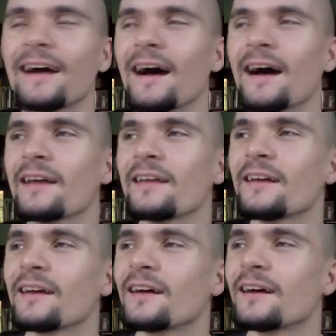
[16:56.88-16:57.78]

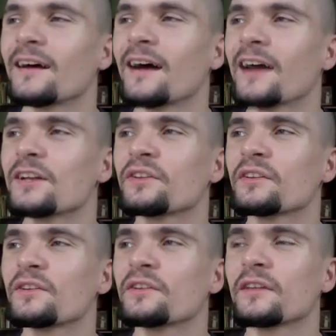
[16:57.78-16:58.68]
I I
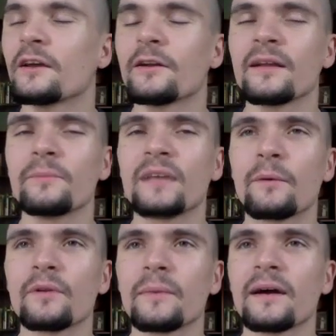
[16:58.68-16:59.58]
just stared him
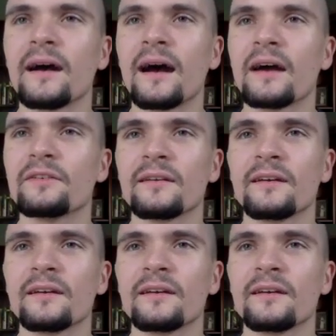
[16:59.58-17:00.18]
down with my eyes,